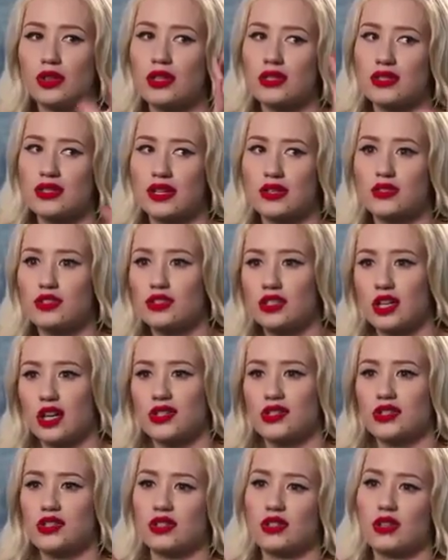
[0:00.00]
and it said,
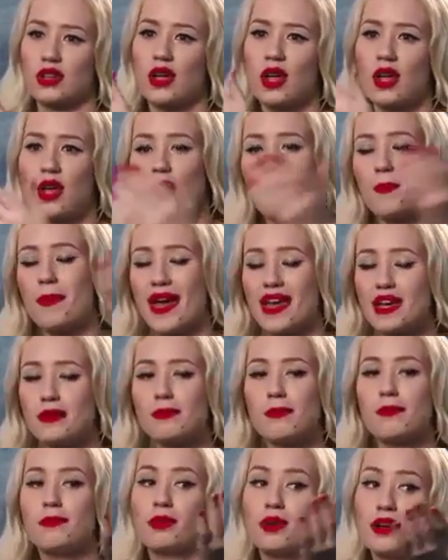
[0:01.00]
"Trust your
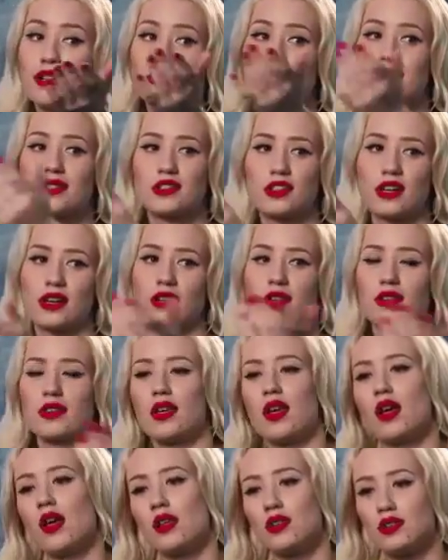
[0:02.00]
pain breeds strength,
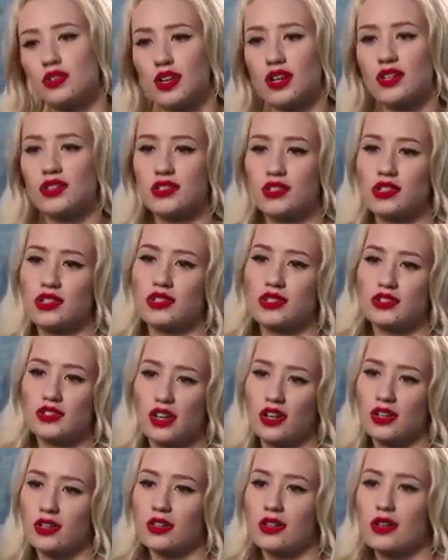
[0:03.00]
trust your
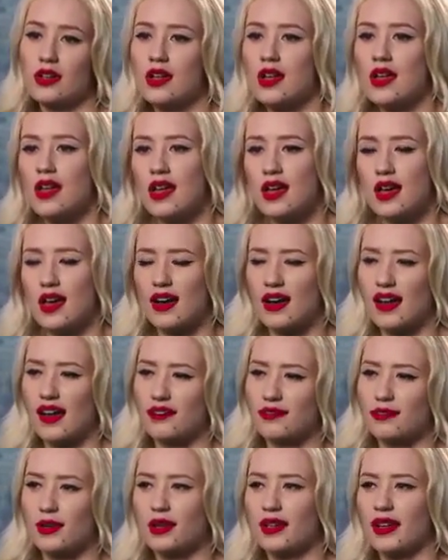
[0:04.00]
struggle." And I
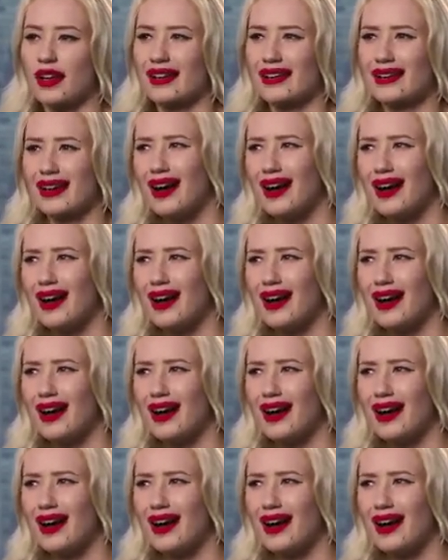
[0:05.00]
felt like,